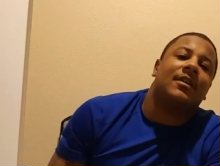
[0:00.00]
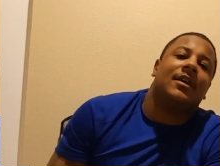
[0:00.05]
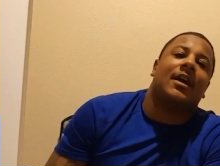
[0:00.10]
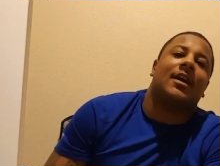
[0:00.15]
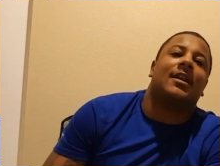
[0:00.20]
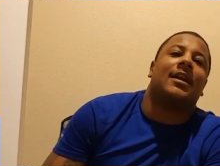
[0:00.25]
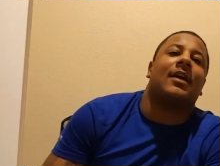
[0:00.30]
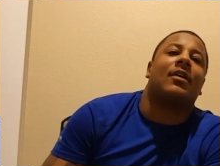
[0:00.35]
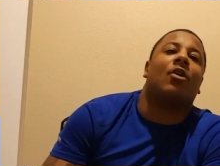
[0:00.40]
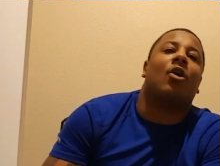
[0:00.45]

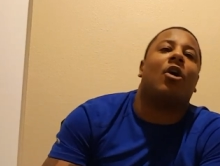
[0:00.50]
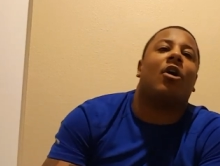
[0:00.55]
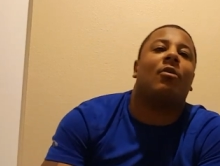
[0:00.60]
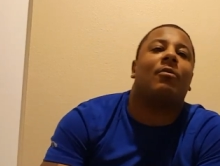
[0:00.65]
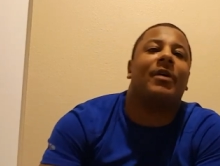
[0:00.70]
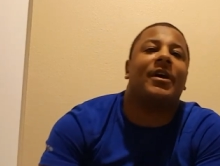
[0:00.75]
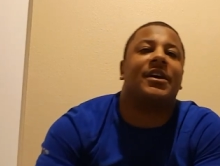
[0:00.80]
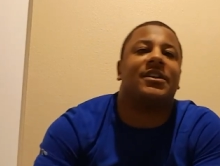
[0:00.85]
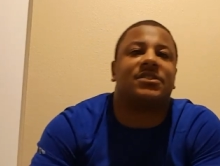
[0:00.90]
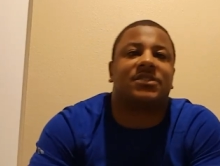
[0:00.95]
And like
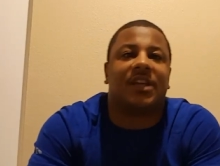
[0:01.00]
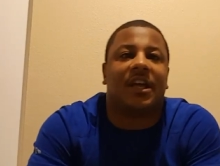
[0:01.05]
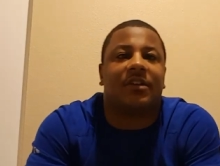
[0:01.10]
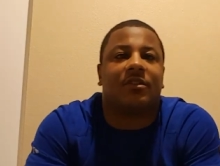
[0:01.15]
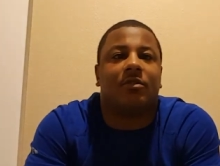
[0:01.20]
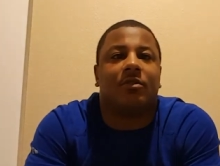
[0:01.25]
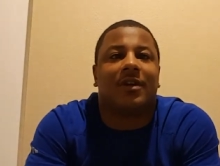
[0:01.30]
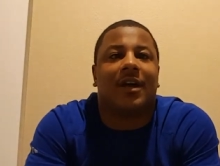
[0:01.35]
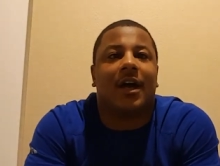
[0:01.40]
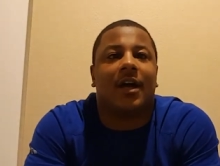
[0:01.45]
always,
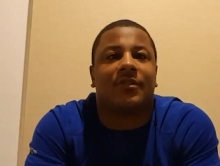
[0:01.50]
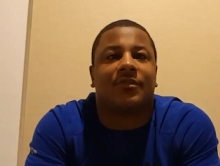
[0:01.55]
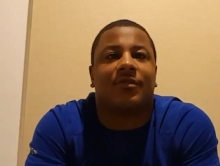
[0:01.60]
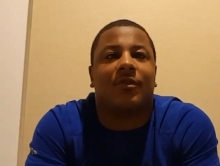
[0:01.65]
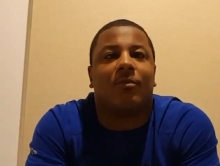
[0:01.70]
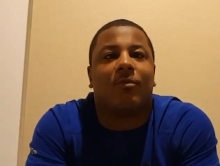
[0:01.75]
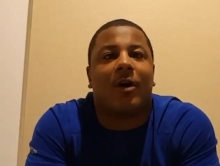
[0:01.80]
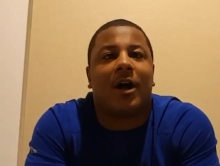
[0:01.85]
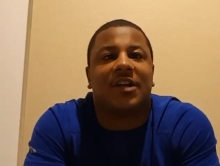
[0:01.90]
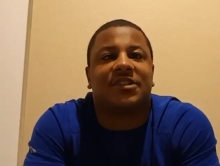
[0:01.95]
thank you guys for
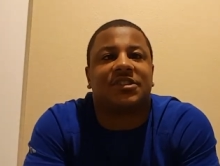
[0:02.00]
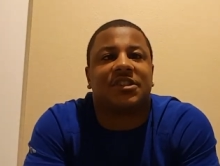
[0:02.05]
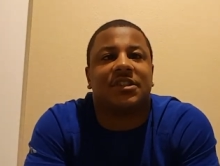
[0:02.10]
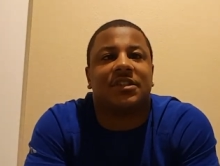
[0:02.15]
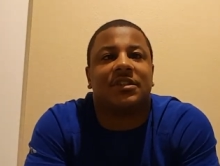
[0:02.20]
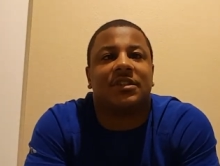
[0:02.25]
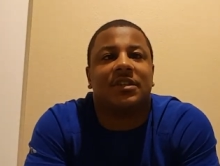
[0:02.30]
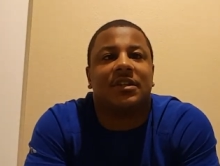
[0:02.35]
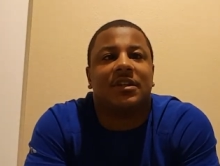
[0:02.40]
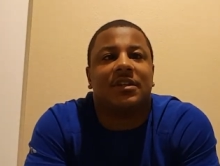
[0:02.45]

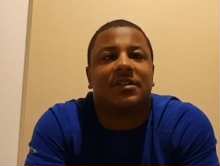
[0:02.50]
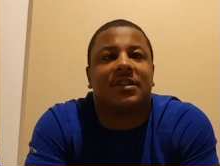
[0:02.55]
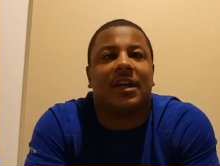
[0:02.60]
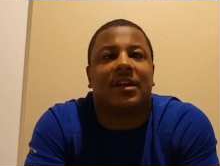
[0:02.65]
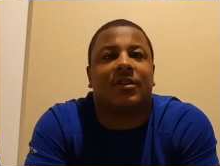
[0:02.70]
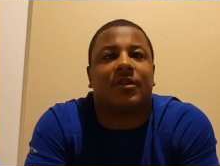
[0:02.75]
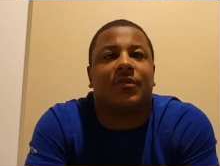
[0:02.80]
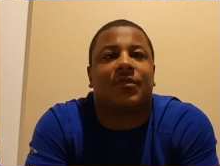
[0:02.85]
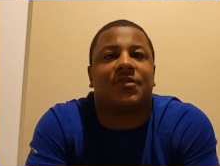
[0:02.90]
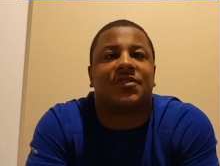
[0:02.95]
watching.
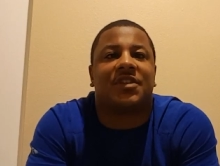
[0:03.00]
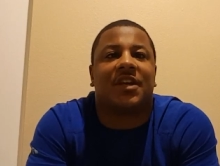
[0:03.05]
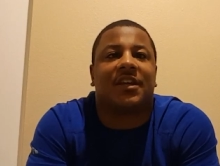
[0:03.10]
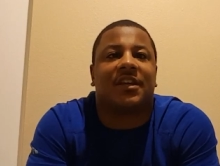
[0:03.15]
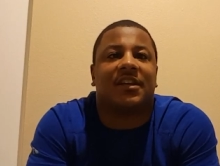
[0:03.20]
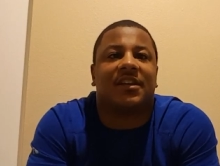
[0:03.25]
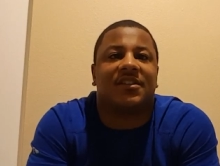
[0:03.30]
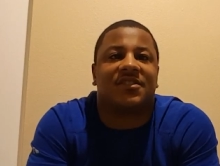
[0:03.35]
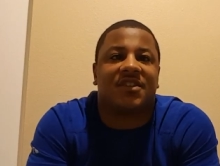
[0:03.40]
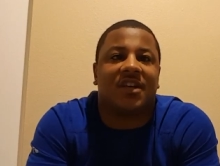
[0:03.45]
Thank you for
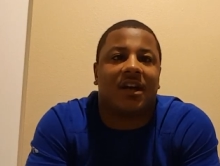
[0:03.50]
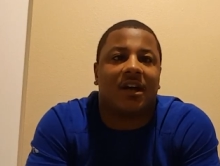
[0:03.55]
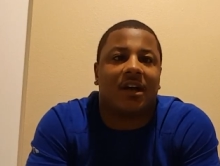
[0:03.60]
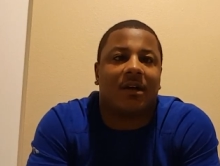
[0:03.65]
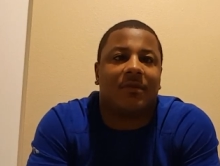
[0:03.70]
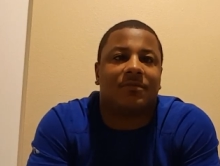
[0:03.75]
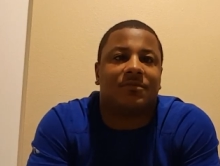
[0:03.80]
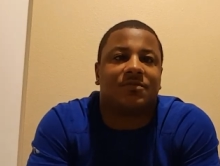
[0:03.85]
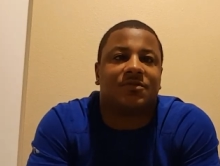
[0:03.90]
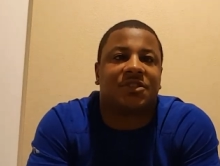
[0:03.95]
taking your
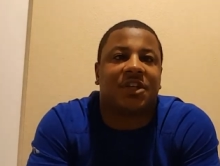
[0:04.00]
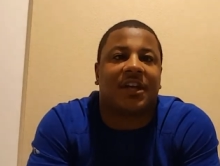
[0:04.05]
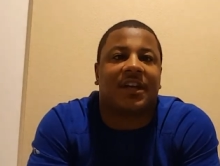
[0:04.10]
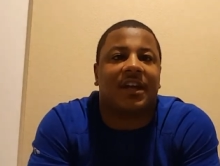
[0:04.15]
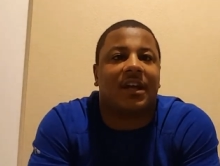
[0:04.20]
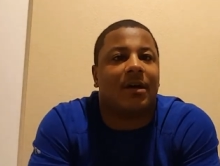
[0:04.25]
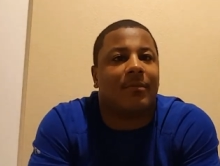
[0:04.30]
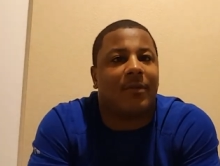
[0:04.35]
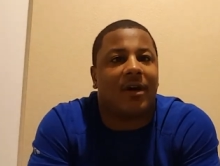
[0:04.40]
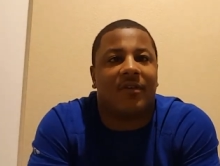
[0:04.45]
time checking
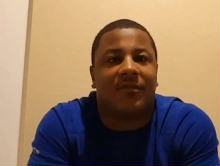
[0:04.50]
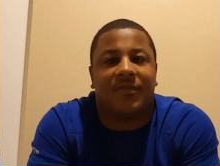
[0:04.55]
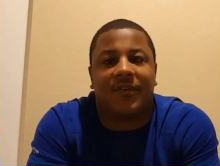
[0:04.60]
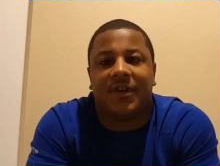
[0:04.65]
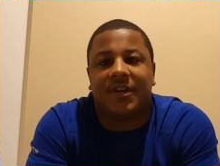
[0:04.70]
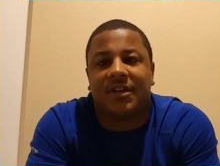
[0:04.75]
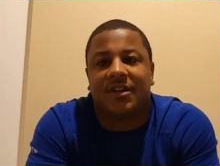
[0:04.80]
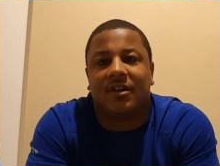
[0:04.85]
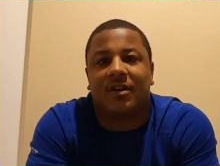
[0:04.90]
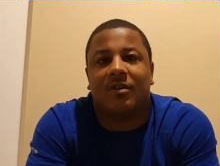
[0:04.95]
out my
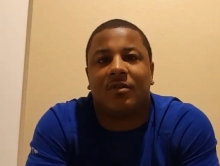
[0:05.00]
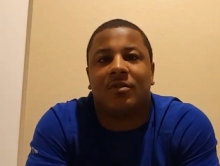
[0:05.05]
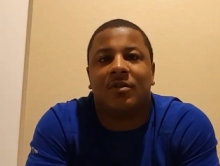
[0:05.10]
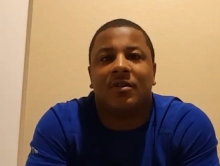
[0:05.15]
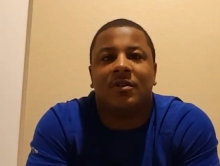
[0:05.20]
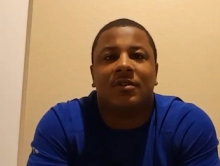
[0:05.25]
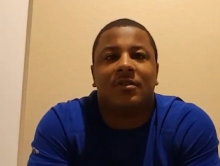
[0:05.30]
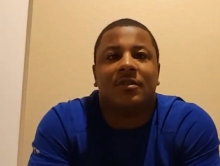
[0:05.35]
video.